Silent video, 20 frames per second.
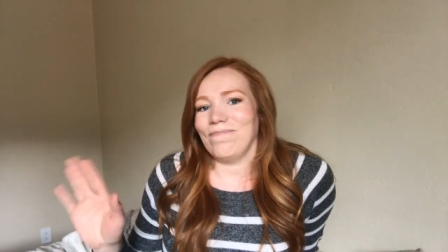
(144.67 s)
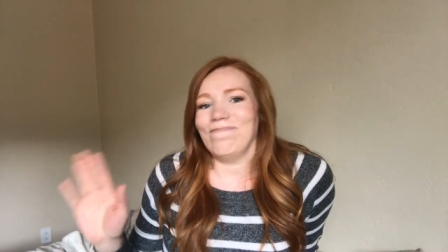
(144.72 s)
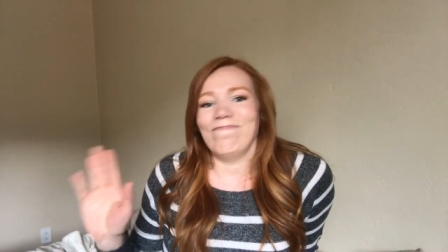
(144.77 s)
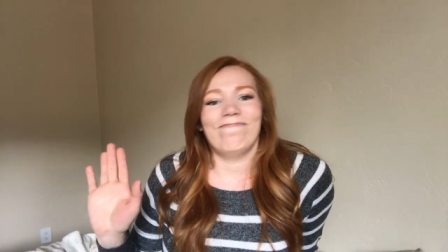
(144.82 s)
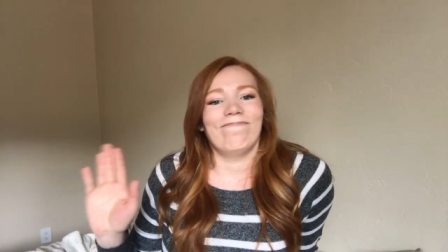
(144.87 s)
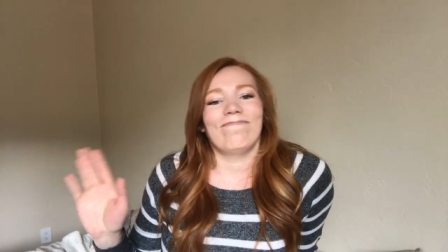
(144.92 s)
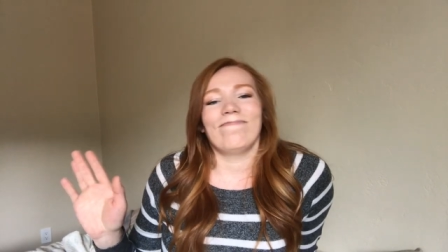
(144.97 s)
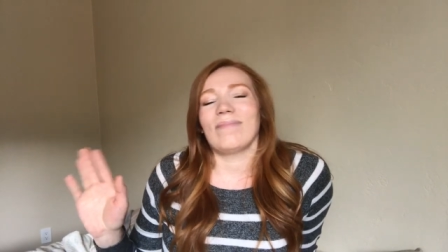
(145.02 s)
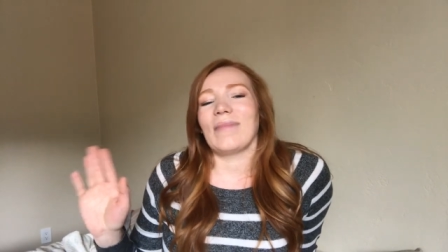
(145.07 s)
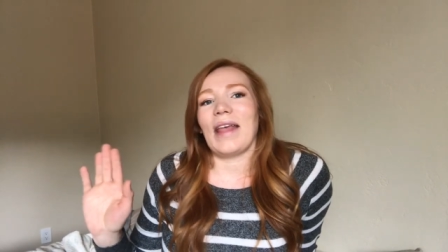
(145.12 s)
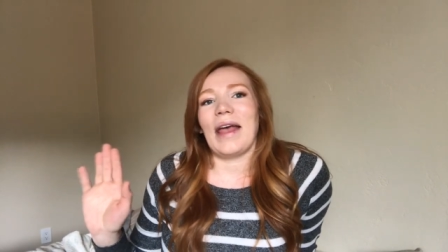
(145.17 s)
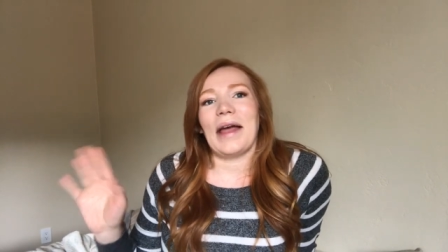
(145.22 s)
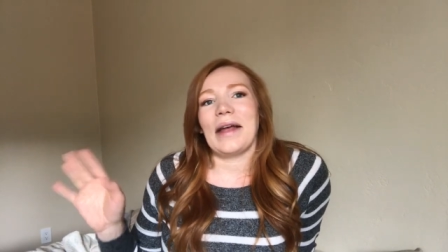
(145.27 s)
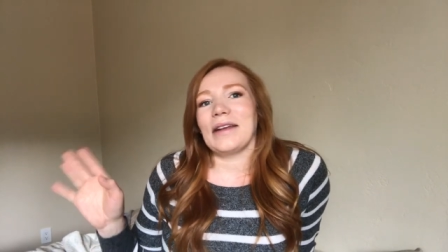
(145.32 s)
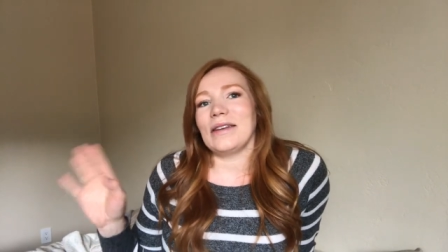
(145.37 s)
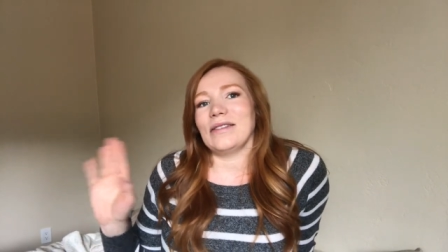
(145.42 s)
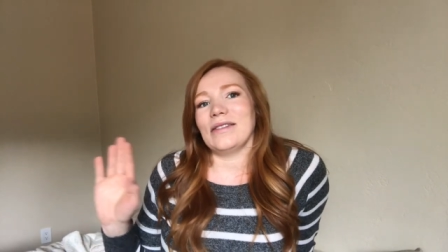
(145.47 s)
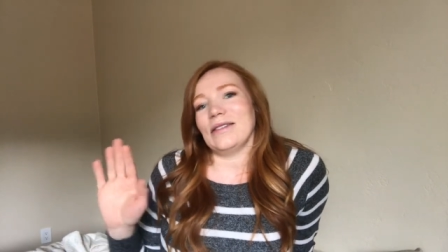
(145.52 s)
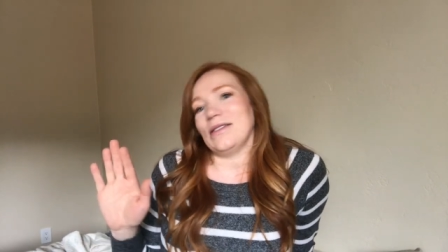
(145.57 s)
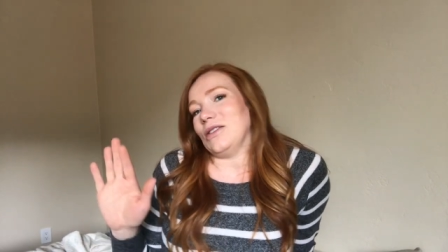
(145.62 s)
mm, I
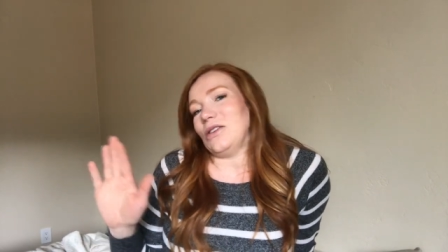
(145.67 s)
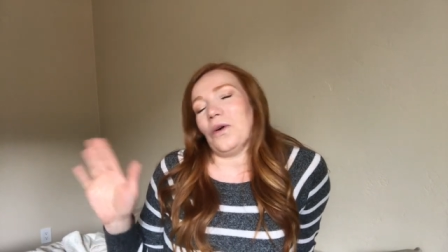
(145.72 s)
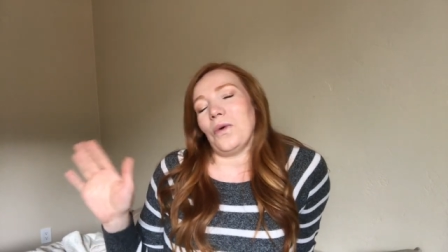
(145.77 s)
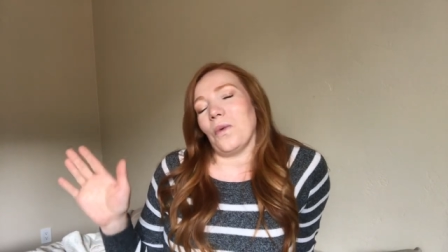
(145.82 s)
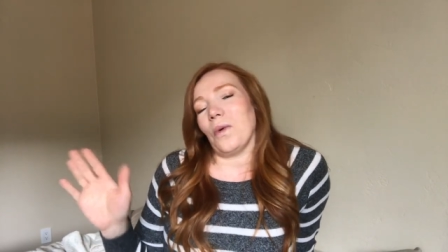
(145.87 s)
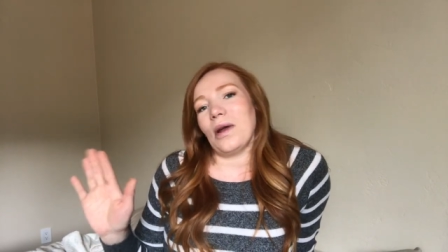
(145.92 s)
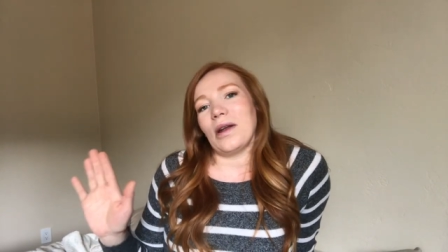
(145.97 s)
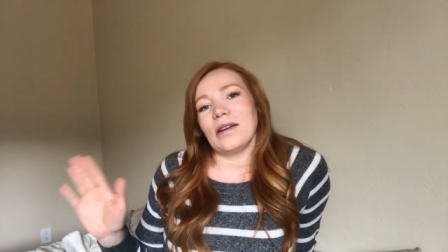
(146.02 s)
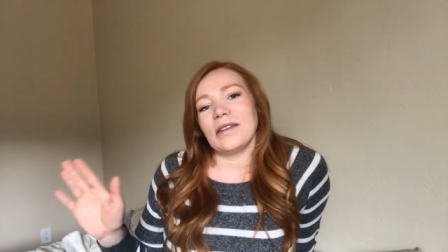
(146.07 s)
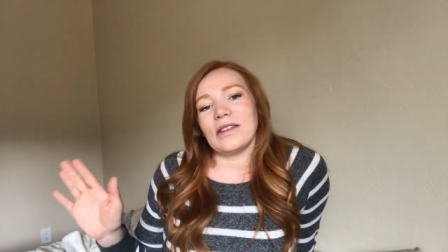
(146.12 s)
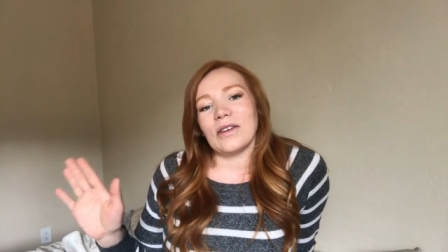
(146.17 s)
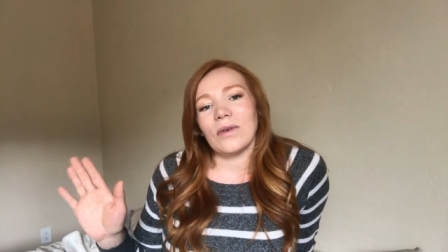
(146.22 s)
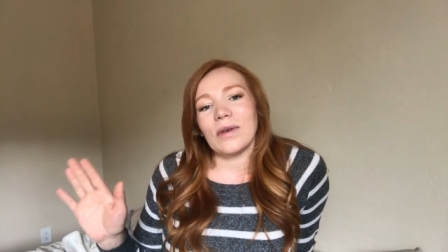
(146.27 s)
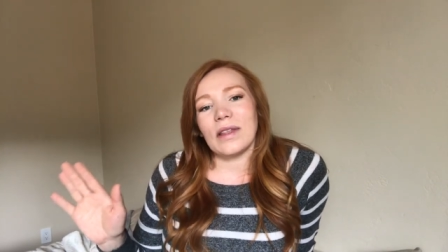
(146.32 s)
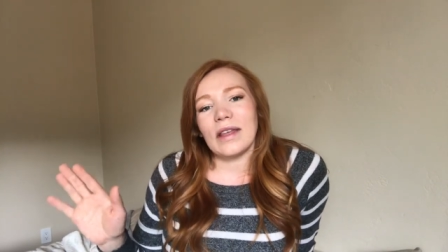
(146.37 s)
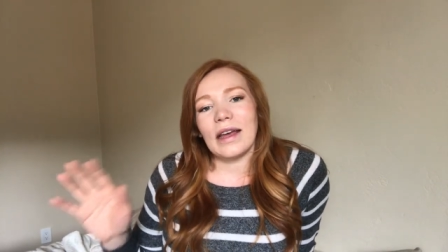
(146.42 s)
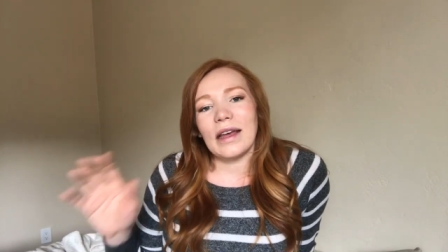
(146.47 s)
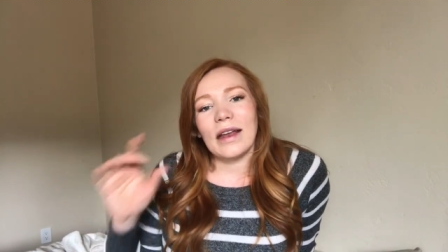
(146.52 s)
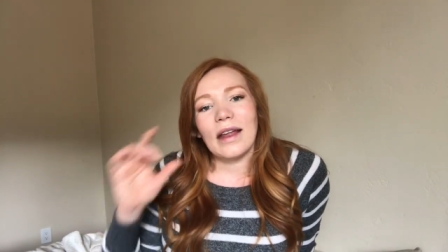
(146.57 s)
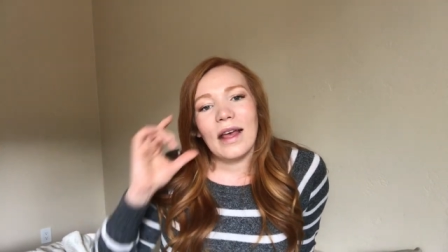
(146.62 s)
just don't want to deal
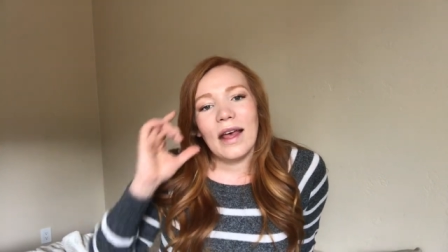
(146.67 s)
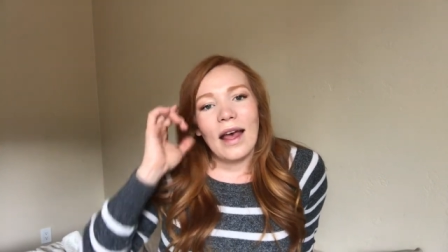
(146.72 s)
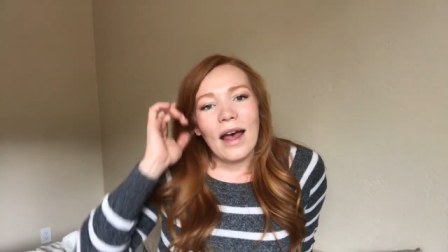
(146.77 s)
with it.